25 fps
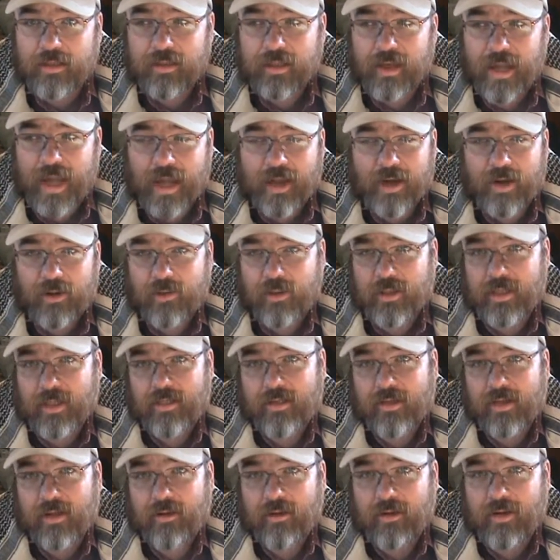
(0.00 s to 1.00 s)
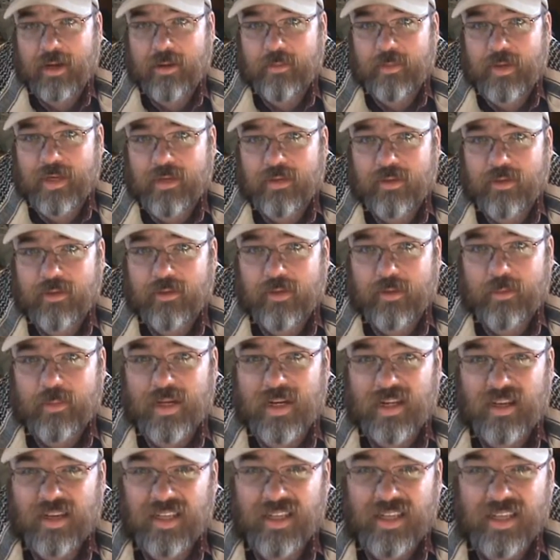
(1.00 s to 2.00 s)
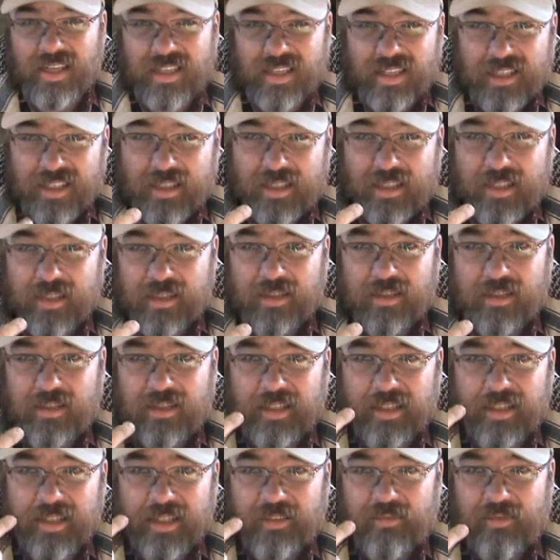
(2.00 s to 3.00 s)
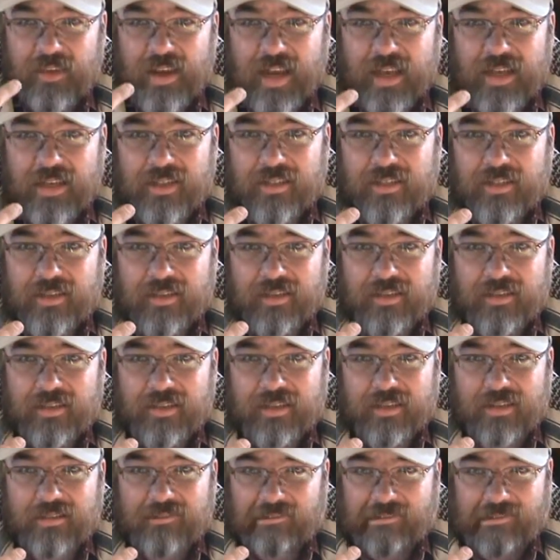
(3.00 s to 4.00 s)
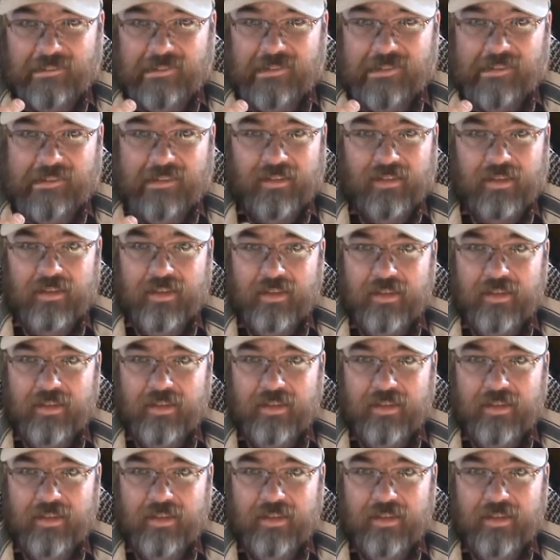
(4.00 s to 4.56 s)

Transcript: I'd only tolerate me too. I mean, it can, look at this face. It's like, ugh.